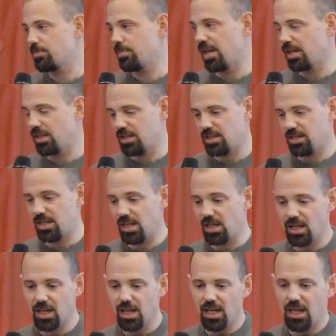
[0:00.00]
back in the
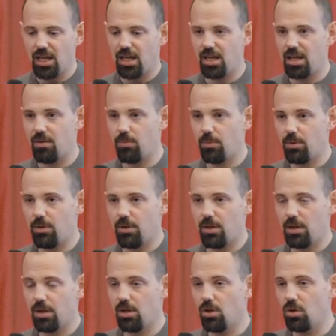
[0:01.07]
day.
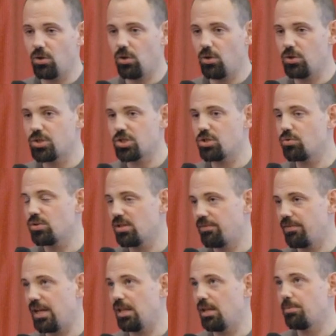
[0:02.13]
Gong also
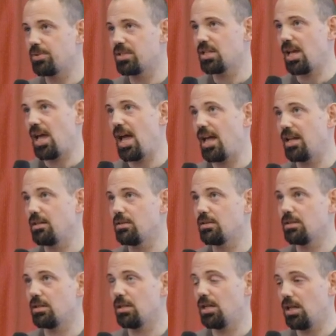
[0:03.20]
developed and
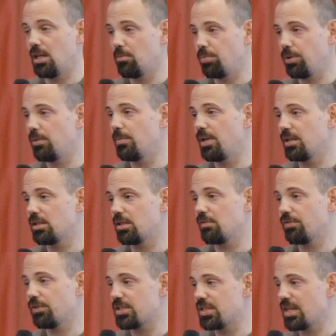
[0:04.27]
implemented
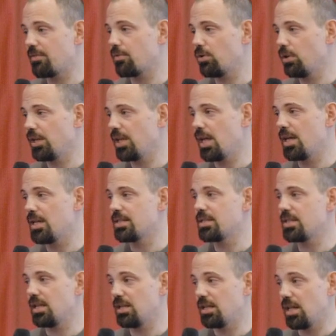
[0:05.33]
for several
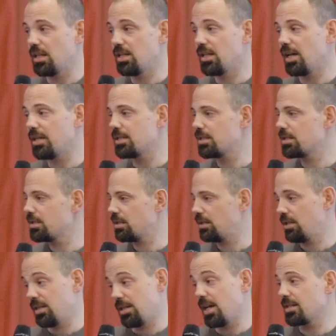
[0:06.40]
years an index
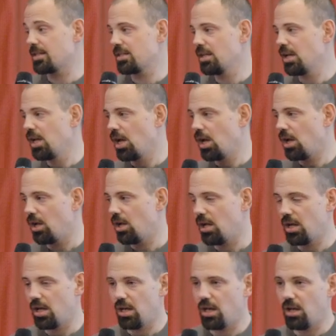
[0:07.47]

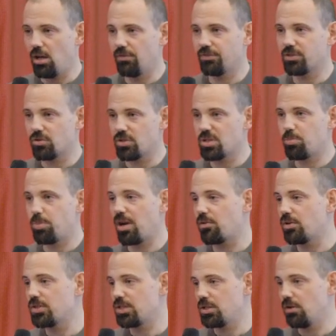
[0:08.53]
of
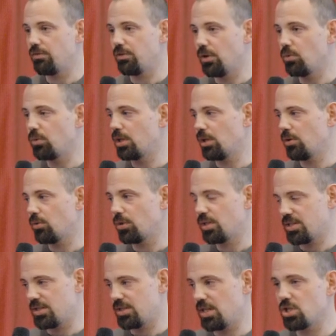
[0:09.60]
transparency of local
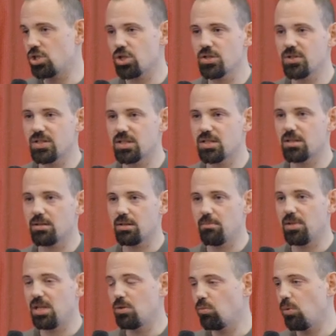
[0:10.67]
organizations.
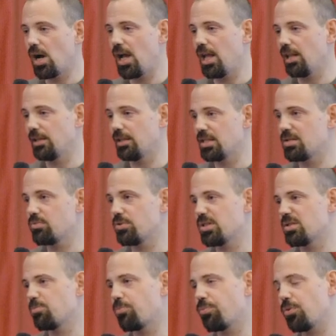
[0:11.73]
Meanwhile, this
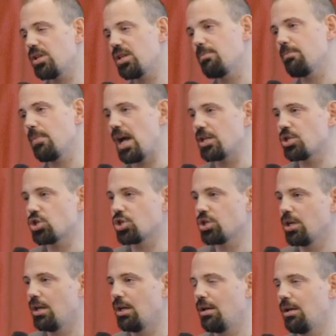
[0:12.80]
was pretty
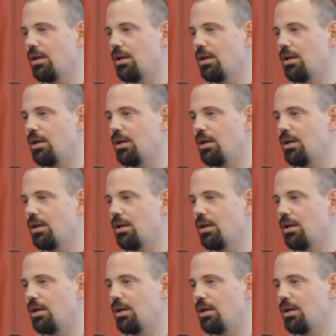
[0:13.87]
much